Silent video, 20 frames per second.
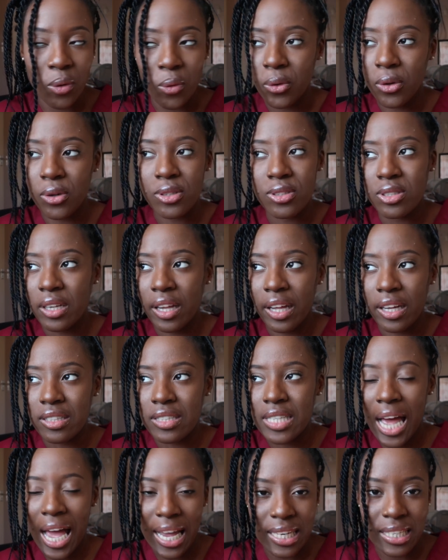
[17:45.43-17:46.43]
or go to
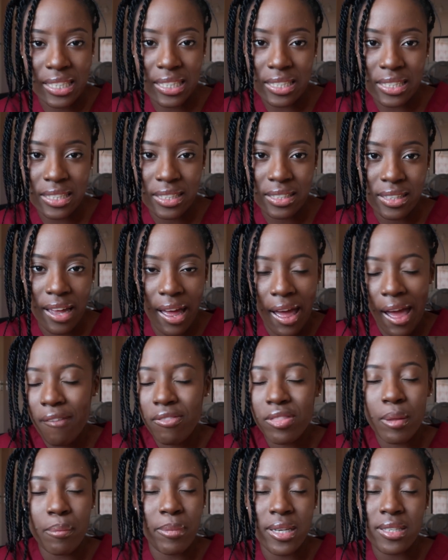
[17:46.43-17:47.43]
like thailand
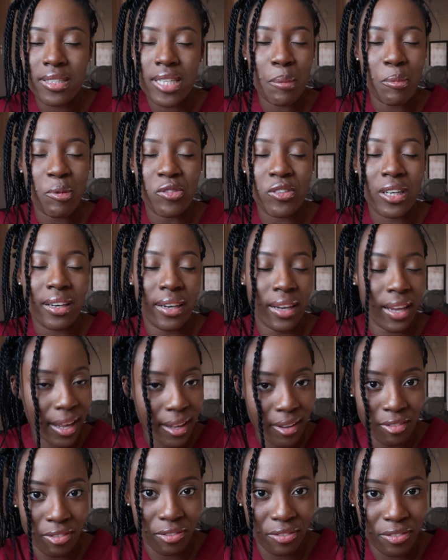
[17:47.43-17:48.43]
have the best time of your
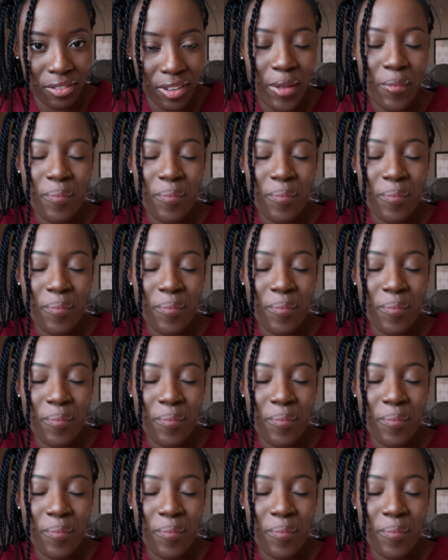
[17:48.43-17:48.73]
life